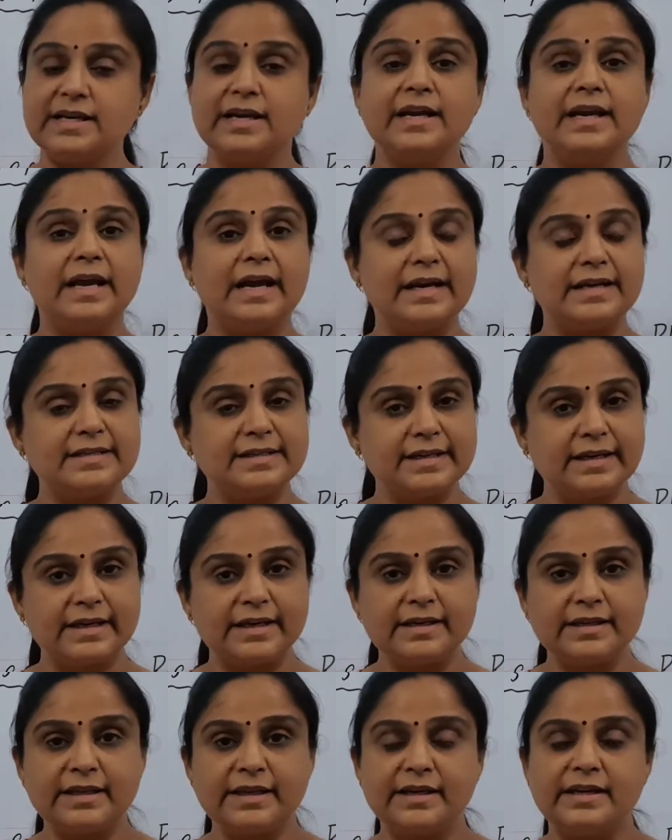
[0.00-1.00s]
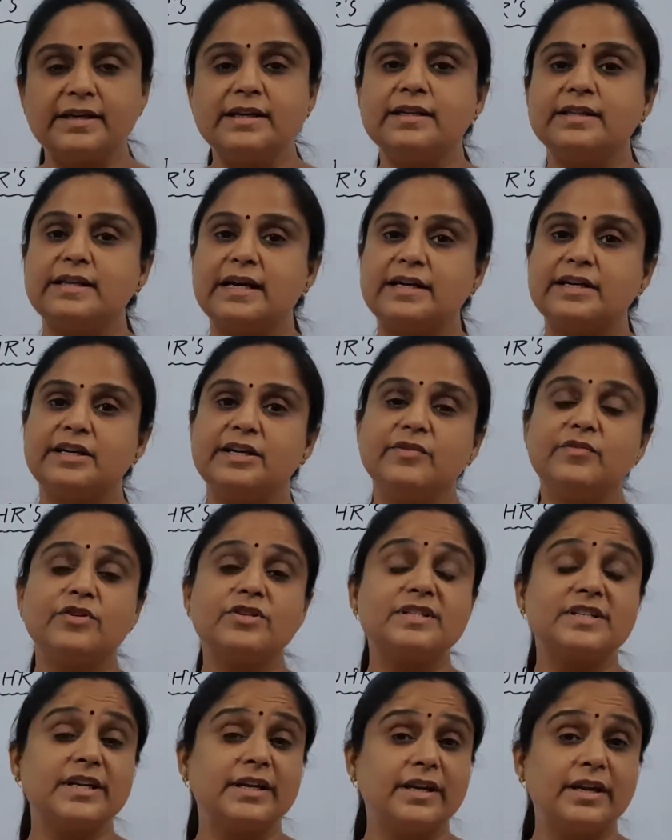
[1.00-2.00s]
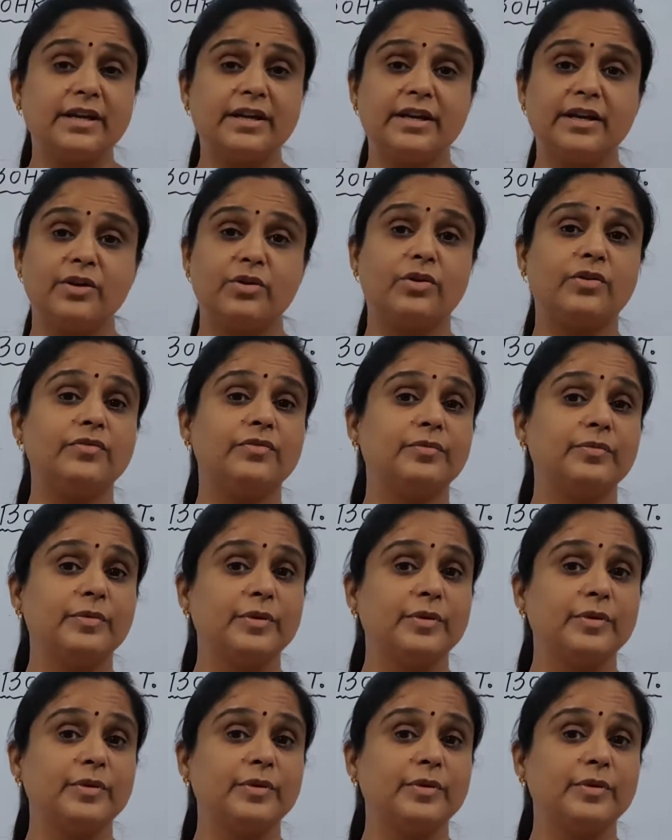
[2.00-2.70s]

and second thing that he was taking care of